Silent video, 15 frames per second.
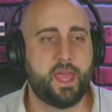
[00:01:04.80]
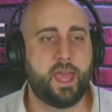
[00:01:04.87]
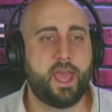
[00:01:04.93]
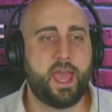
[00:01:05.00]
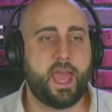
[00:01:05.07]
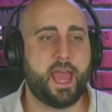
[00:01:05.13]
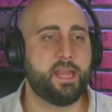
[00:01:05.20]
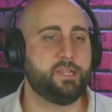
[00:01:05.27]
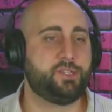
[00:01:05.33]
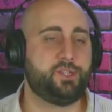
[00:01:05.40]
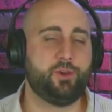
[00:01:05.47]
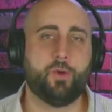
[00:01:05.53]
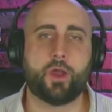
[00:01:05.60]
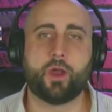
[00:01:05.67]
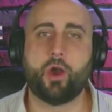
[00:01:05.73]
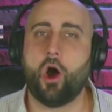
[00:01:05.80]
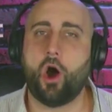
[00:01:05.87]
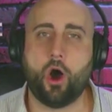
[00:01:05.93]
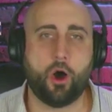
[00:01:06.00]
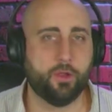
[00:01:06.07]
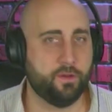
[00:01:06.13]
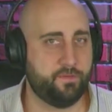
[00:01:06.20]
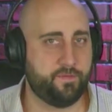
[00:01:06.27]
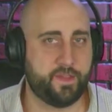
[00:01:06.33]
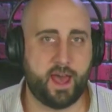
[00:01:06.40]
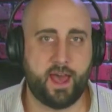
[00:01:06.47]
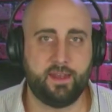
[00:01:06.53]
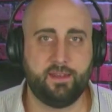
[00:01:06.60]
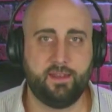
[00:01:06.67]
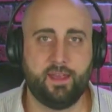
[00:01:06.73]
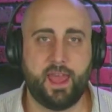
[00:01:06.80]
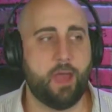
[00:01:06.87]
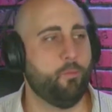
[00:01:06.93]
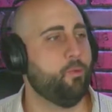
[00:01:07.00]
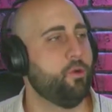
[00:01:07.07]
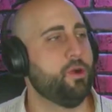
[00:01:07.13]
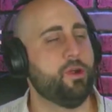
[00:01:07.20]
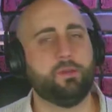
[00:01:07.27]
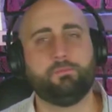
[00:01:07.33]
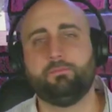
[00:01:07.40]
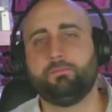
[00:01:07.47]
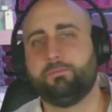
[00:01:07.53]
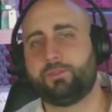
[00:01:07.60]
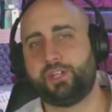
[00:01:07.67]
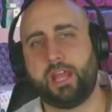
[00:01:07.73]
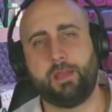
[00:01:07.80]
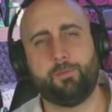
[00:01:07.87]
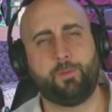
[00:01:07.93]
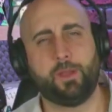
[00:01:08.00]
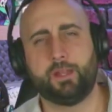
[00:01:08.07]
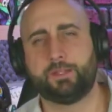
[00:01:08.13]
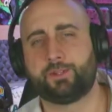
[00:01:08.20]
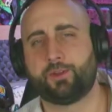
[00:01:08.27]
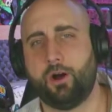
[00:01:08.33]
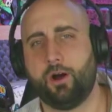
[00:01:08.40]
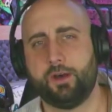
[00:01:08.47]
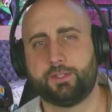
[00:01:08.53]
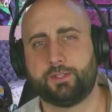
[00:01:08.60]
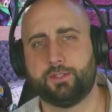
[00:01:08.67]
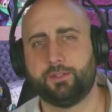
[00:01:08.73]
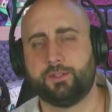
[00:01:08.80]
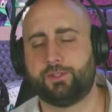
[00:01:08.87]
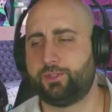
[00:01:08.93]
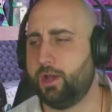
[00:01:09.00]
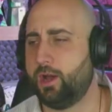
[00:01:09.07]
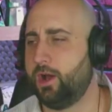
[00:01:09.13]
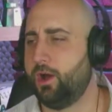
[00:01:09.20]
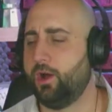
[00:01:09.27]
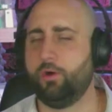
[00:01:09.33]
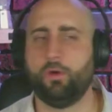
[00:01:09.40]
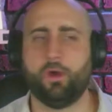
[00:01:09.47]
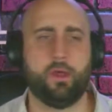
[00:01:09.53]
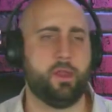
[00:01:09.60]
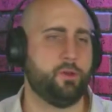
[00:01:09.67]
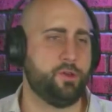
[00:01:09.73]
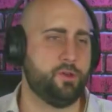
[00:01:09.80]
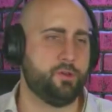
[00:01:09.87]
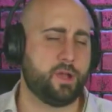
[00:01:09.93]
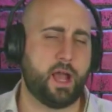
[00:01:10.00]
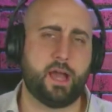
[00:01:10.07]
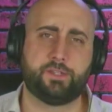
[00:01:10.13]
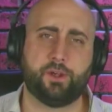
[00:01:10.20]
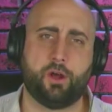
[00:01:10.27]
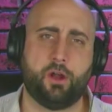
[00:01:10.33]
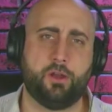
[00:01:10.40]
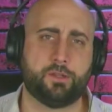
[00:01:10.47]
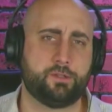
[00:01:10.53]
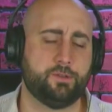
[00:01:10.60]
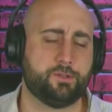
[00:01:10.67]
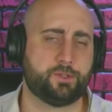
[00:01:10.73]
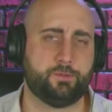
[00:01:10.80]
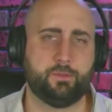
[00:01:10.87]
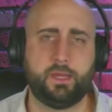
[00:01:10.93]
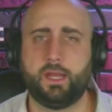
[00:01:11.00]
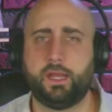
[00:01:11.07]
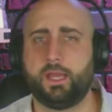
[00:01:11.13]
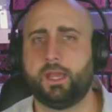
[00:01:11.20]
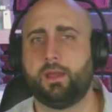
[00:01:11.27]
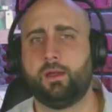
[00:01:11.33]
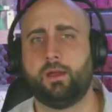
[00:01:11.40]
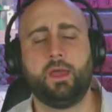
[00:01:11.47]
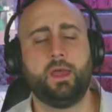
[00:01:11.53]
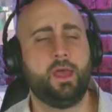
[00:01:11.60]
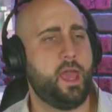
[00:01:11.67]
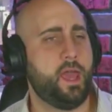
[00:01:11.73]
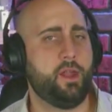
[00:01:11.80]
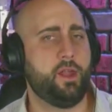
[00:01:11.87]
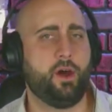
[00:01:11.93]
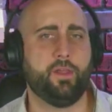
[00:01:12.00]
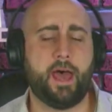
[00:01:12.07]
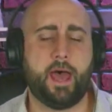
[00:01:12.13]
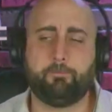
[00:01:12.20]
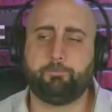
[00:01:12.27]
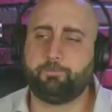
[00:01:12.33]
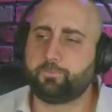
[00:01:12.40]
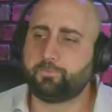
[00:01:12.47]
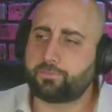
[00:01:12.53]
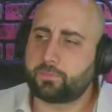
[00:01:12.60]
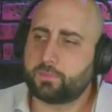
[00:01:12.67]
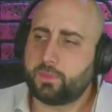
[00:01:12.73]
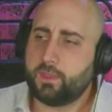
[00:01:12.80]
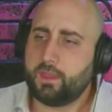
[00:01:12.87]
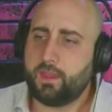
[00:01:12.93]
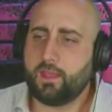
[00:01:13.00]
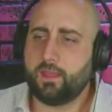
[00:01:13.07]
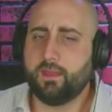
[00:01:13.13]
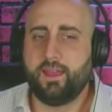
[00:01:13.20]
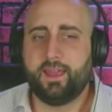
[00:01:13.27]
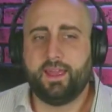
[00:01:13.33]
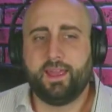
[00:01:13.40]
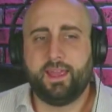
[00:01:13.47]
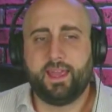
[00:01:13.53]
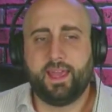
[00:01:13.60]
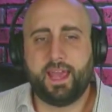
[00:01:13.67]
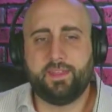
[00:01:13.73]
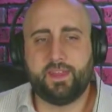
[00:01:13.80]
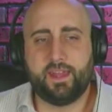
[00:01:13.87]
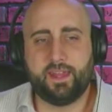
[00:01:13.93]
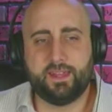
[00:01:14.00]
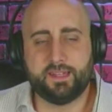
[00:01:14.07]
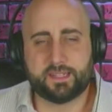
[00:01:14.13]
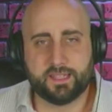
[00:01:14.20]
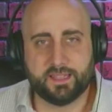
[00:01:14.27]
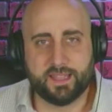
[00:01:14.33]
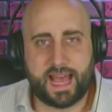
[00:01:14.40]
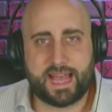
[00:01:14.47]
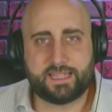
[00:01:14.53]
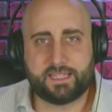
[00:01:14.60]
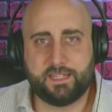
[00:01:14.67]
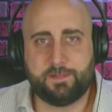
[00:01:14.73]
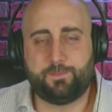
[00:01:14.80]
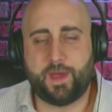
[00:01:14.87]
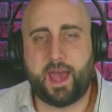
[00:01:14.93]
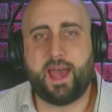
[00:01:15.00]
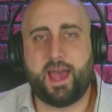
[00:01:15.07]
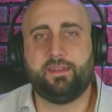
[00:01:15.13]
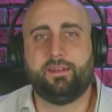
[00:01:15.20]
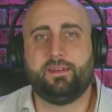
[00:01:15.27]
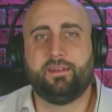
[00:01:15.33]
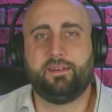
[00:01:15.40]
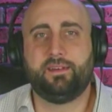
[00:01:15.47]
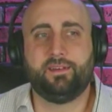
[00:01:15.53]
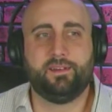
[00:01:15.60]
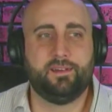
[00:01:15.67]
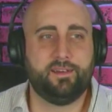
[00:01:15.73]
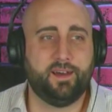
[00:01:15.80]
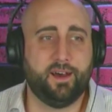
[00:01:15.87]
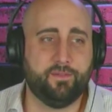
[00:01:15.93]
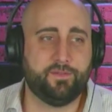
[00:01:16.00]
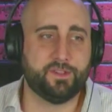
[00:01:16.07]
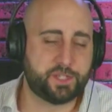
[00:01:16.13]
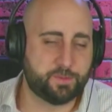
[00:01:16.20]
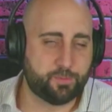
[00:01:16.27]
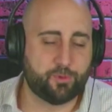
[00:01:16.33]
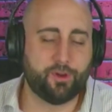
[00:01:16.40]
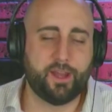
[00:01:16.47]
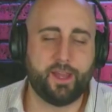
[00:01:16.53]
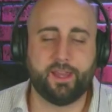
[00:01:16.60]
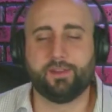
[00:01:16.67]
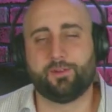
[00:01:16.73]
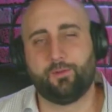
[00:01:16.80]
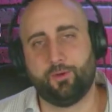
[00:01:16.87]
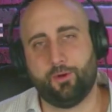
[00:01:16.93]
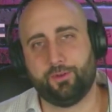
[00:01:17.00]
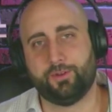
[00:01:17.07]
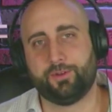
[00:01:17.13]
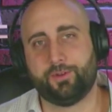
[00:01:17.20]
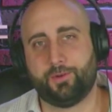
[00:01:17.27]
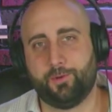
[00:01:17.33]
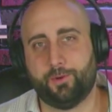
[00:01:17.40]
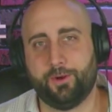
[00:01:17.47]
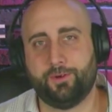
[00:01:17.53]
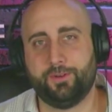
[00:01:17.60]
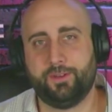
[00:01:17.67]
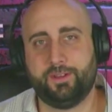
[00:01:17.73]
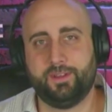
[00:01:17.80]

And he's doing all of that. And we're championing his cause on the show. I know you guys are on social media and all that. And then in his last at bat of the spring, quote unquote,